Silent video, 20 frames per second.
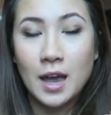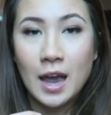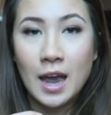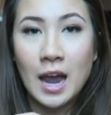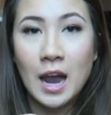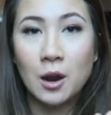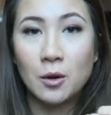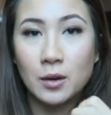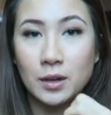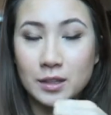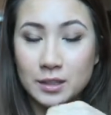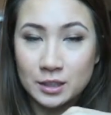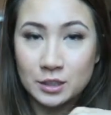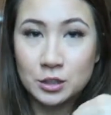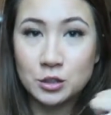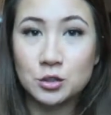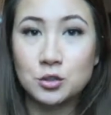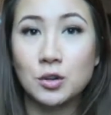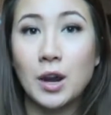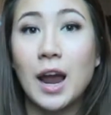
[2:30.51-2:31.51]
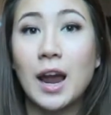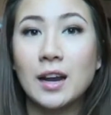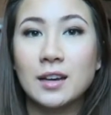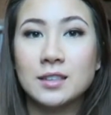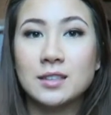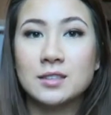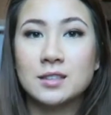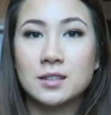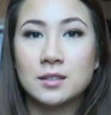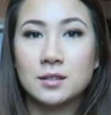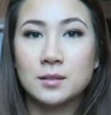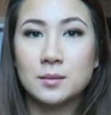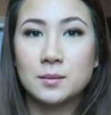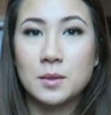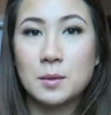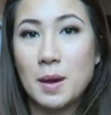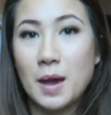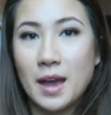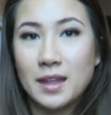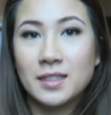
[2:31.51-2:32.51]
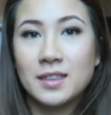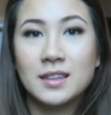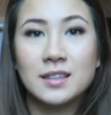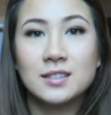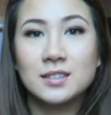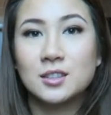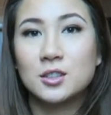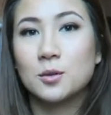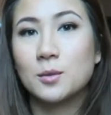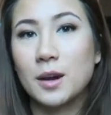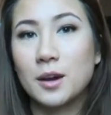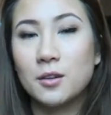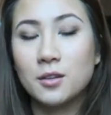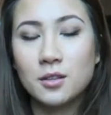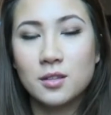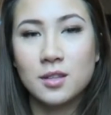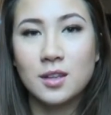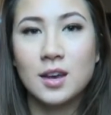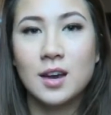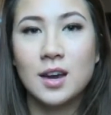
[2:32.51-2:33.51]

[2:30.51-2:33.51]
how it extracts the bad things in your mouth.